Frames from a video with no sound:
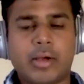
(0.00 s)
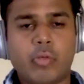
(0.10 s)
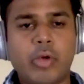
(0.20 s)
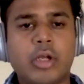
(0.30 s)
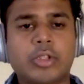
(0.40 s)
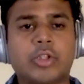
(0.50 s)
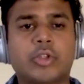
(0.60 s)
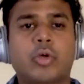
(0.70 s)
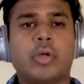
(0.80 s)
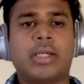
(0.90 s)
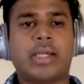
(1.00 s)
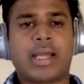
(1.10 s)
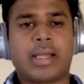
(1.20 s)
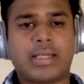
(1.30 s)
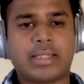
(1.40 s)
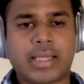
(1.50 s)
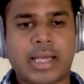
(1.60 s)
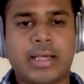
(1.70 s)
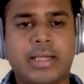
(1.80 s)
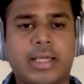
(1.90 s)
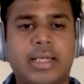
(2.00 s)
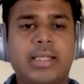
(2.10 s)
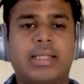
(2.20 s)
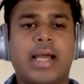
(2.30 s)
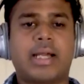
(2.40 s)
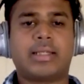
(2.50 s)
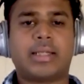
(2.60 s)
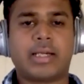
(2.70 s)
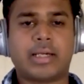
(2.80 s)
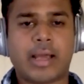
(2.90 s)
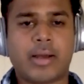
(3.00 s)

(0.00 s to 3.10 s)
We also saw in analytically that the